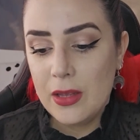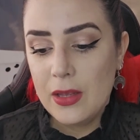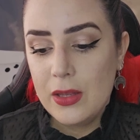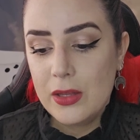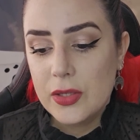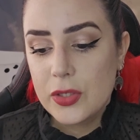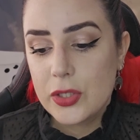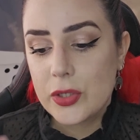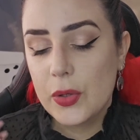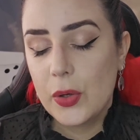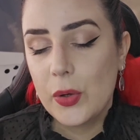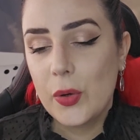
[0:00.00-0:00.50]

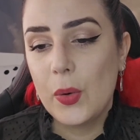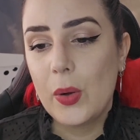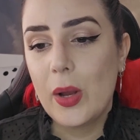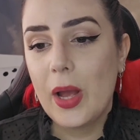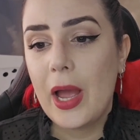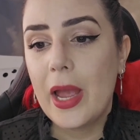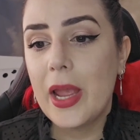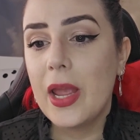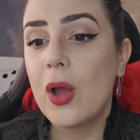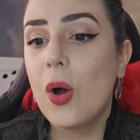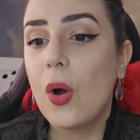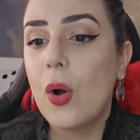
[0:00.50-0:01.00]
So
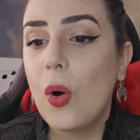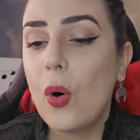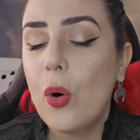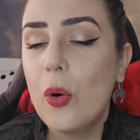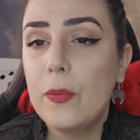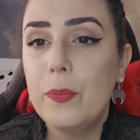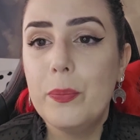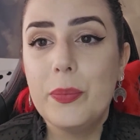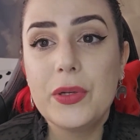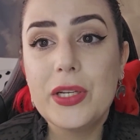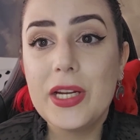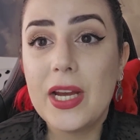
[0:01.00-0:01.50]
I
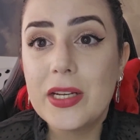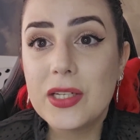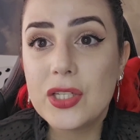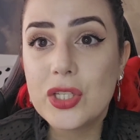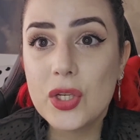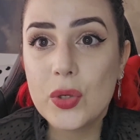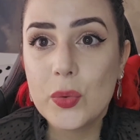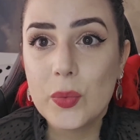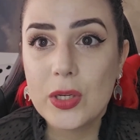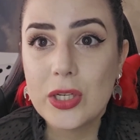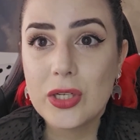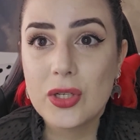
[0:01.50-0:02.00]
hope that
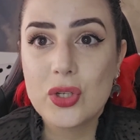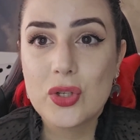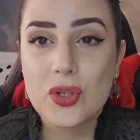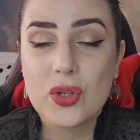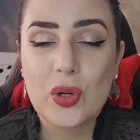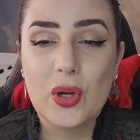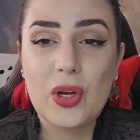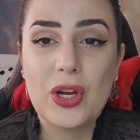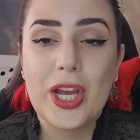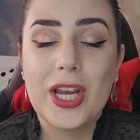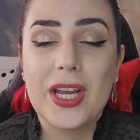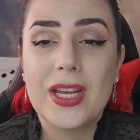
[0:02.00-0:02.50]
you
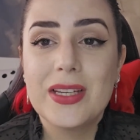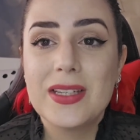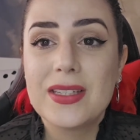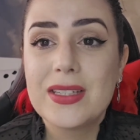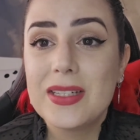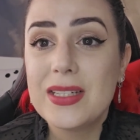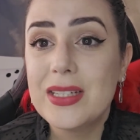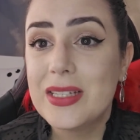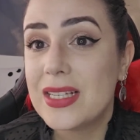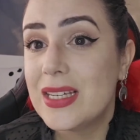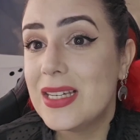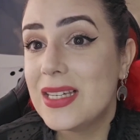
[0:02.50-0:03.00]
enjoyed
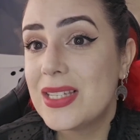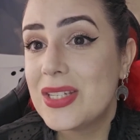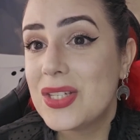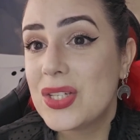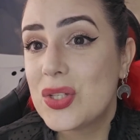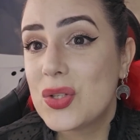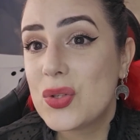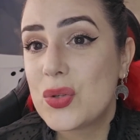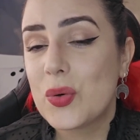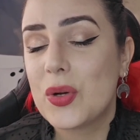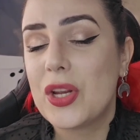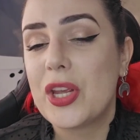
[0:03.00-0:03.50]
this
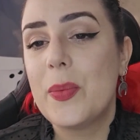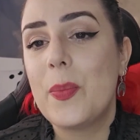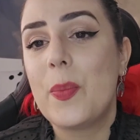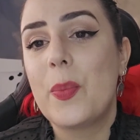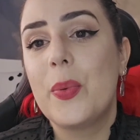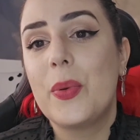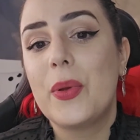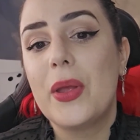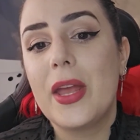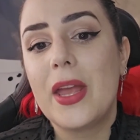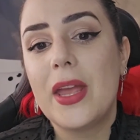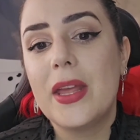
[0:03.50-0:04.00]
trip
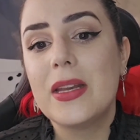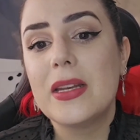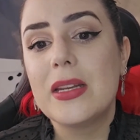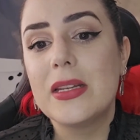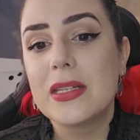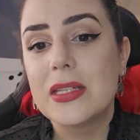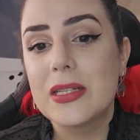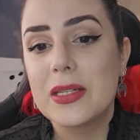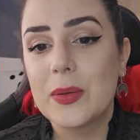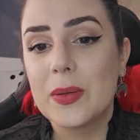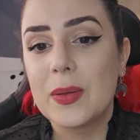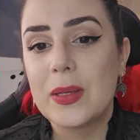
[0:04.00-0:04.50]
and
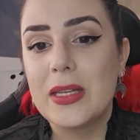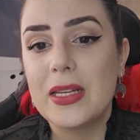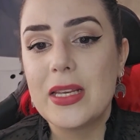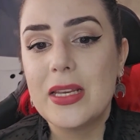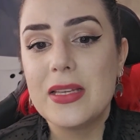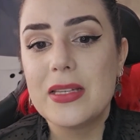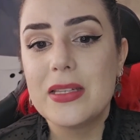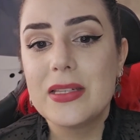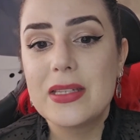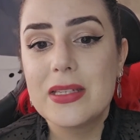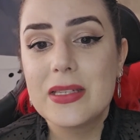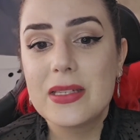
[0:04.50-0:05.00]

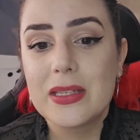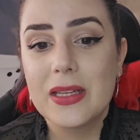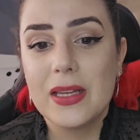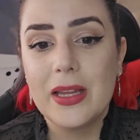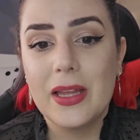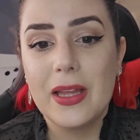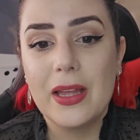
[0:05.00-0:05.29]
this